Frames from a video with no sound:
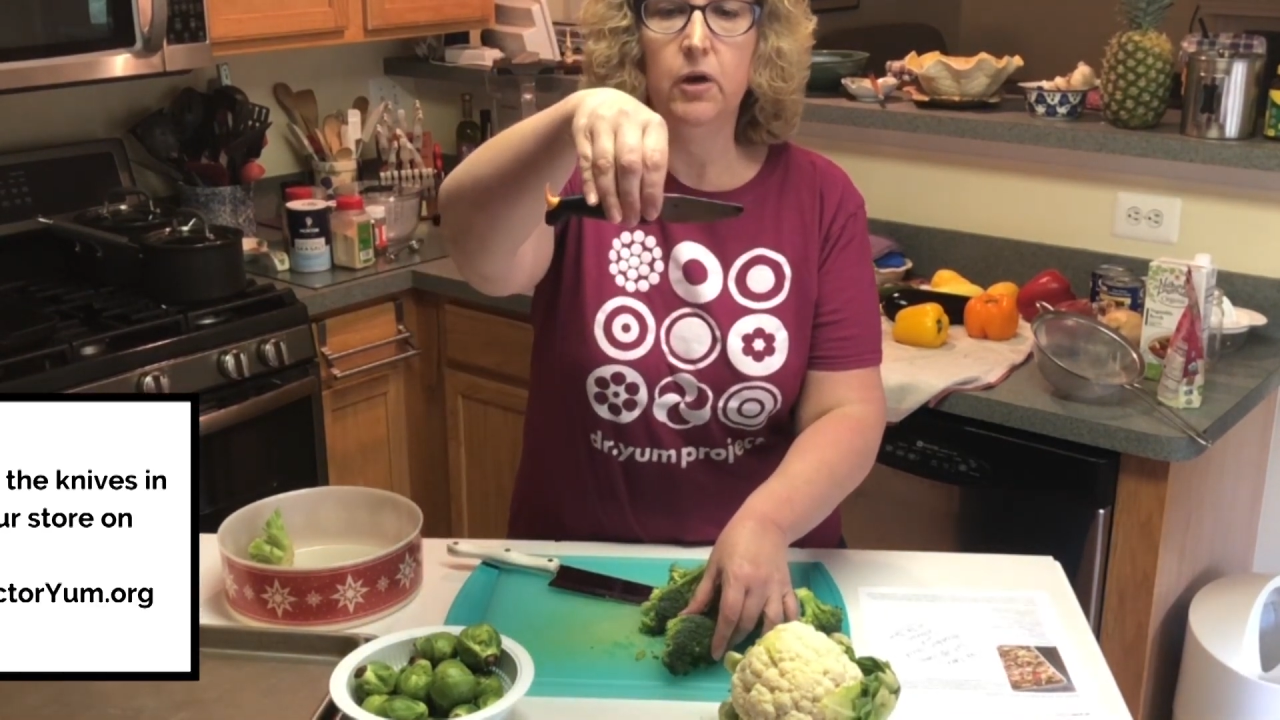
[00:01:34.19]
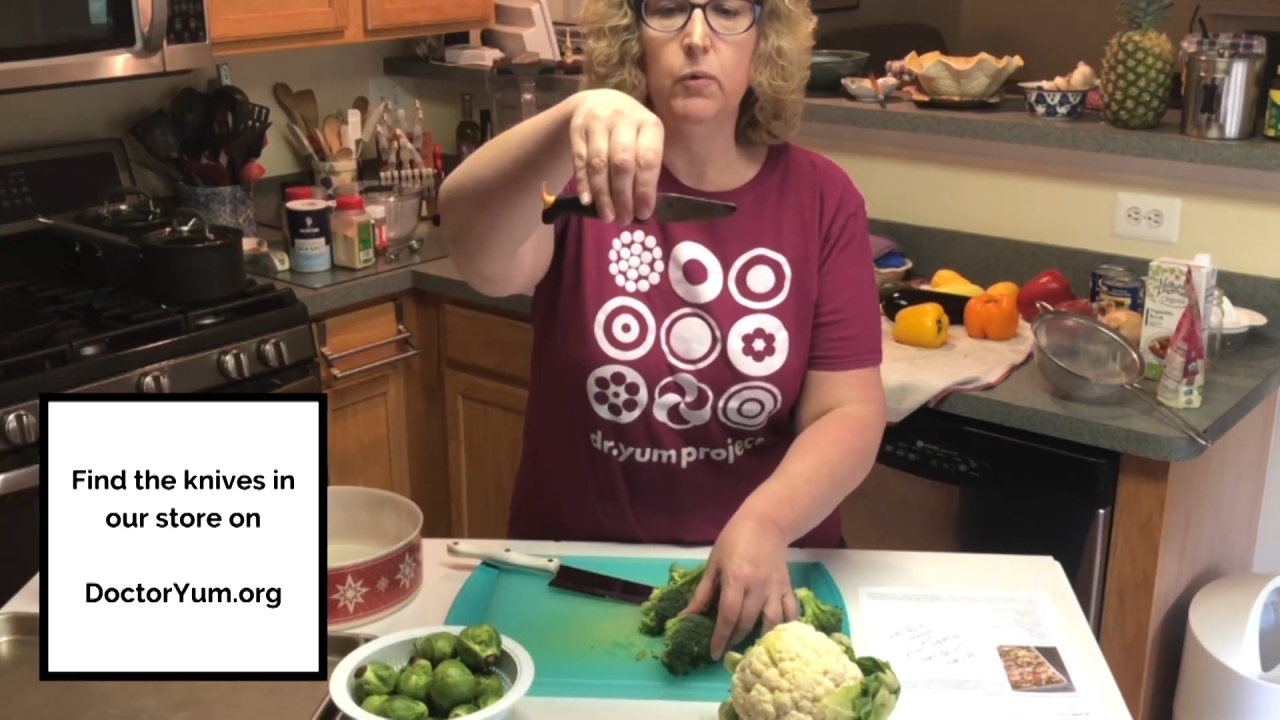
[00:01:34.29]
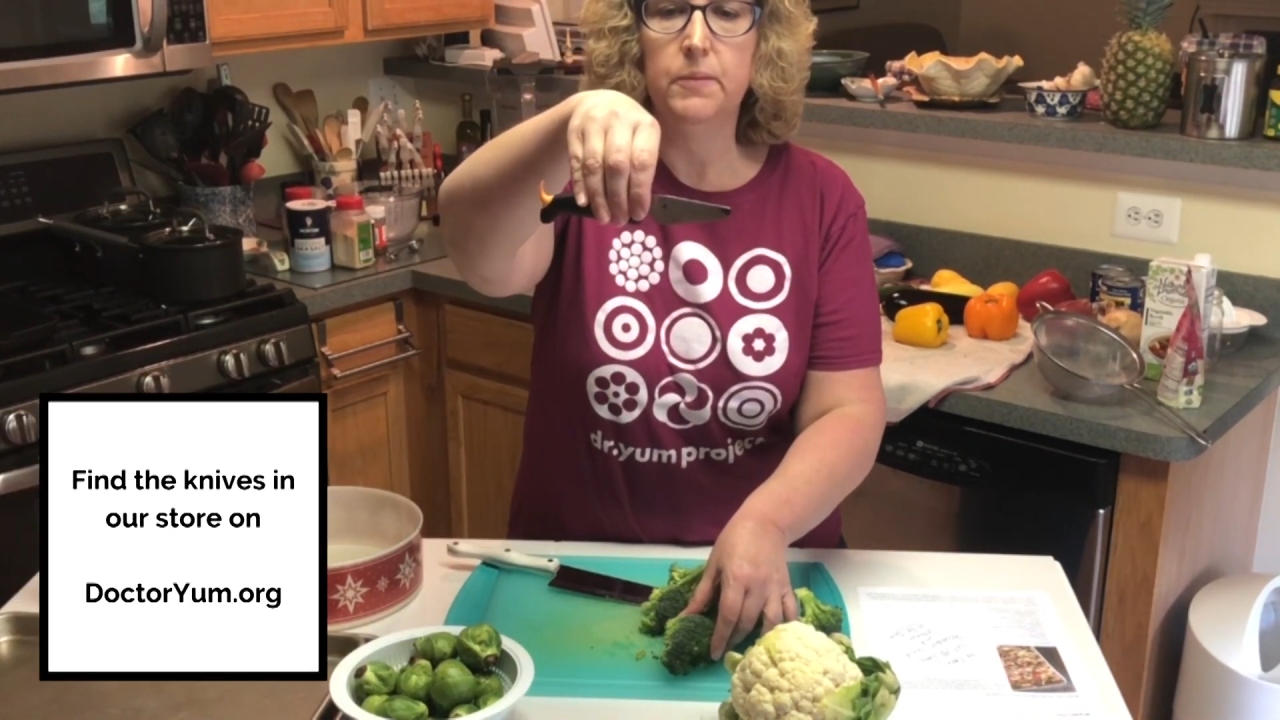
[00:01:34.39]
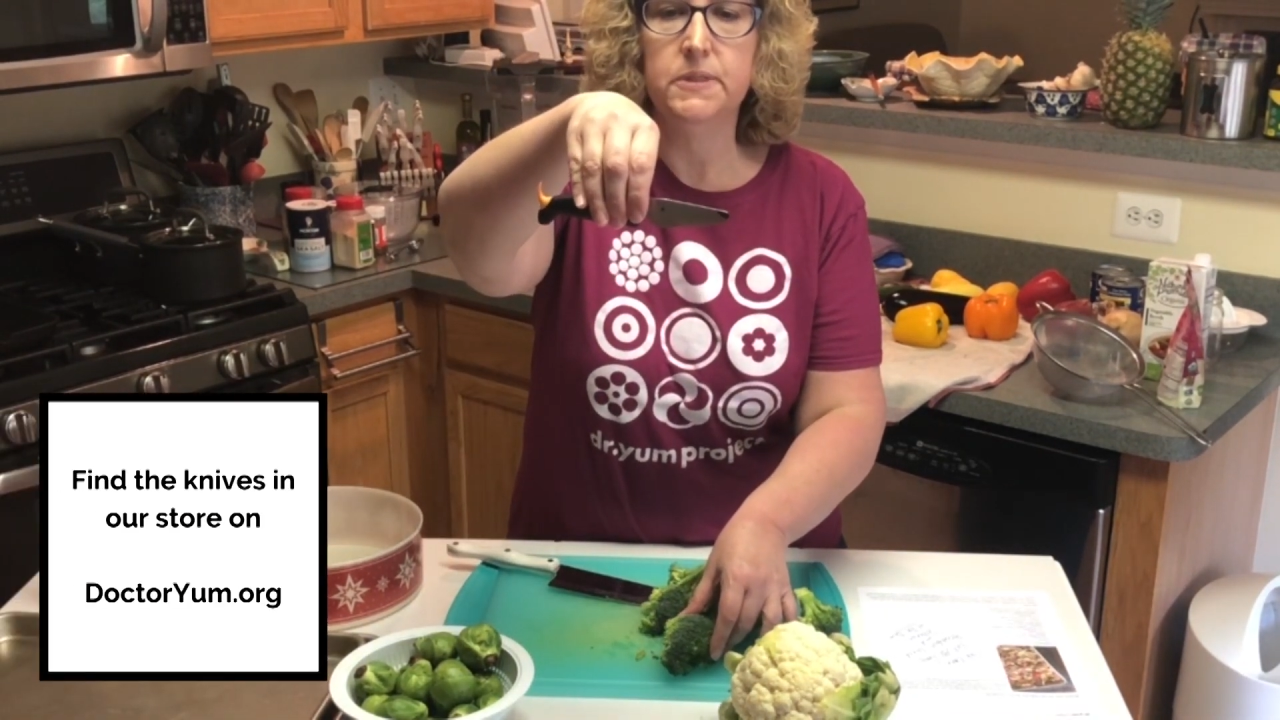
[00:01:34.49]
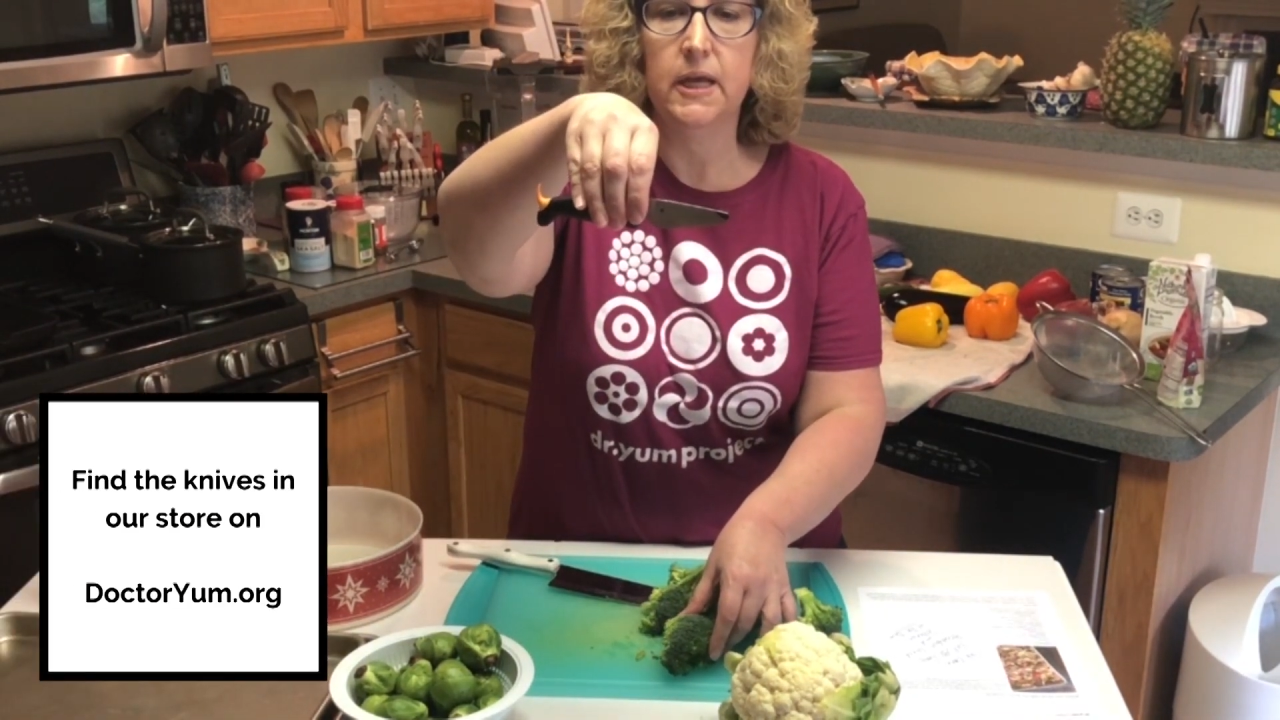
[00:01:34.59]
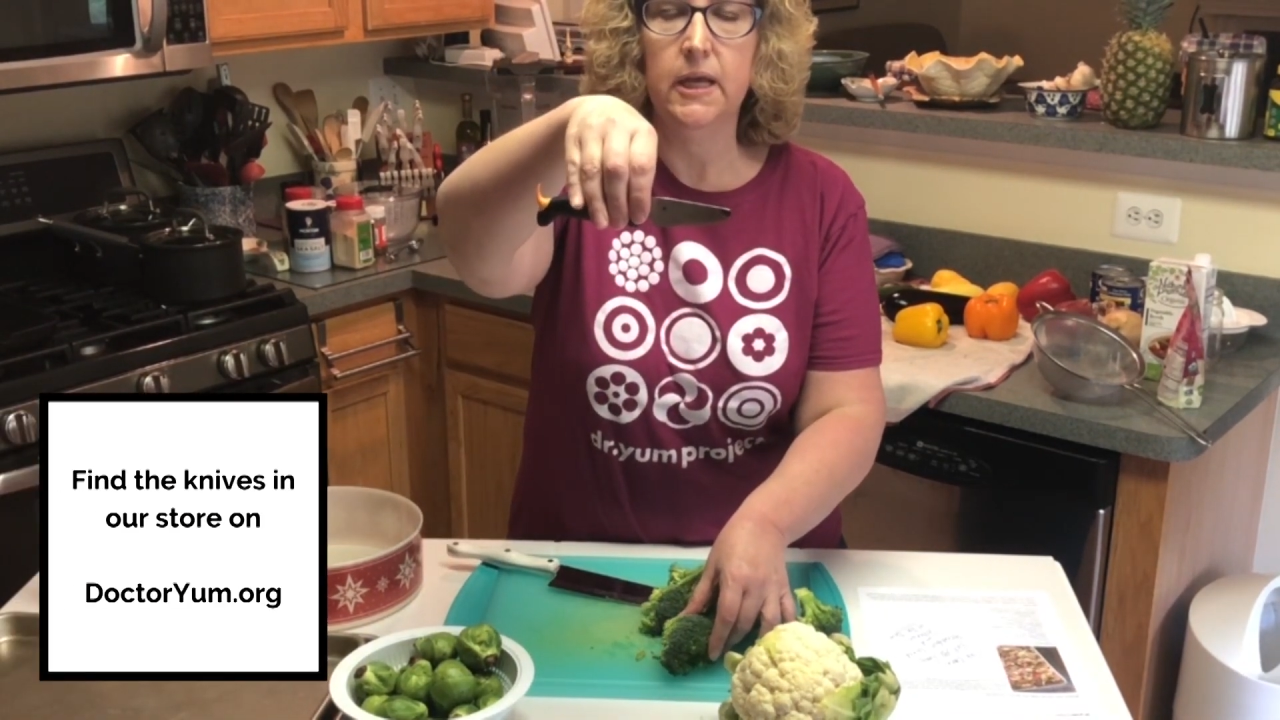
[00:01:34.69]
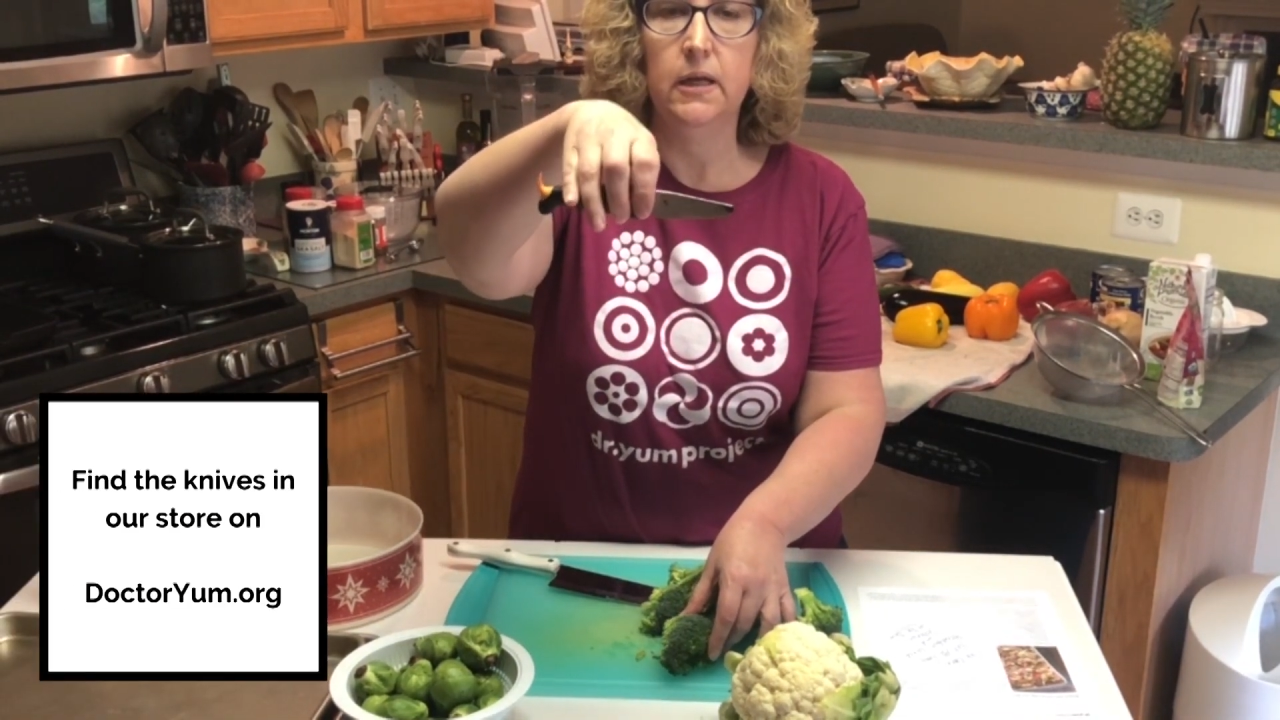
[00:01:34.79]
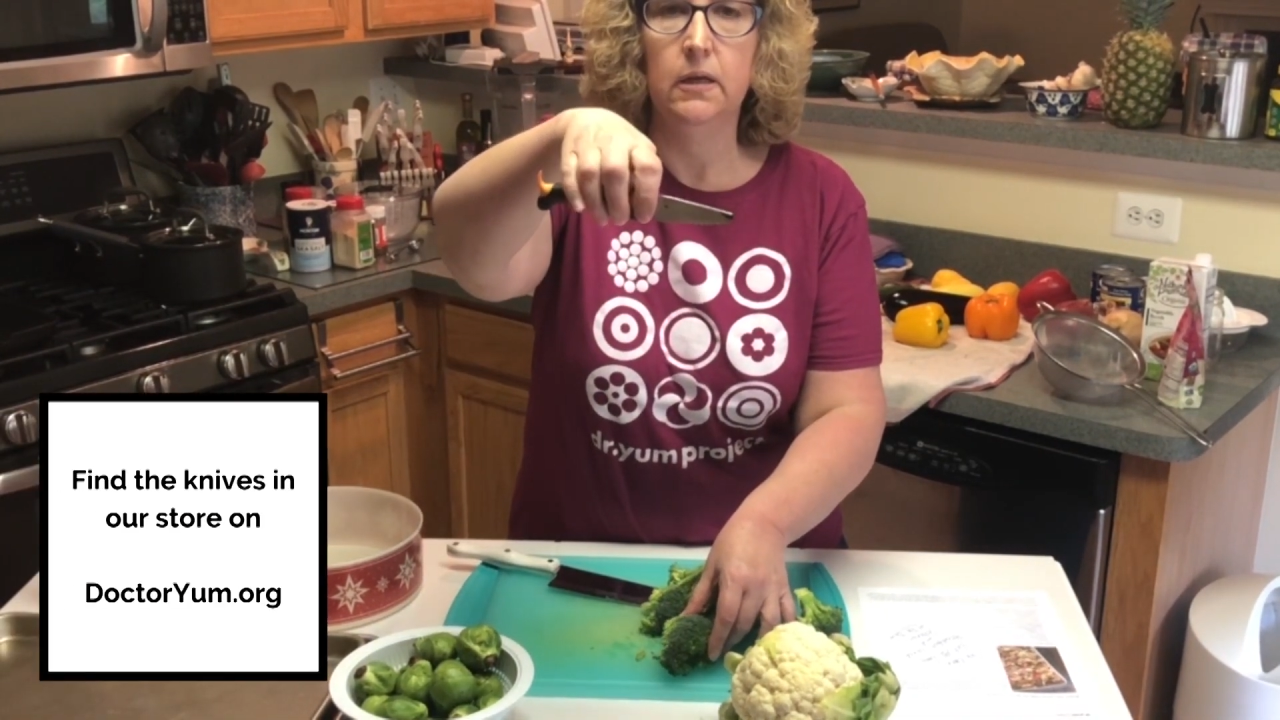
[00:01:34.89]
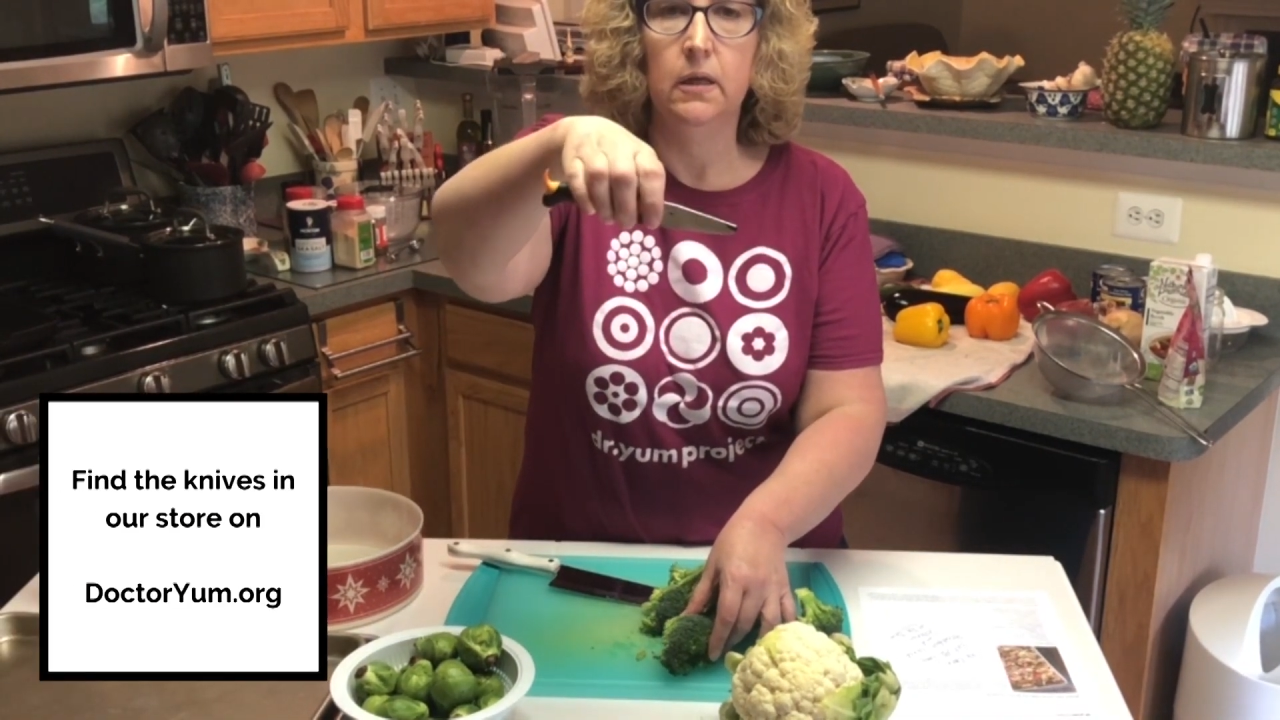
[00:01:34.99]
our website.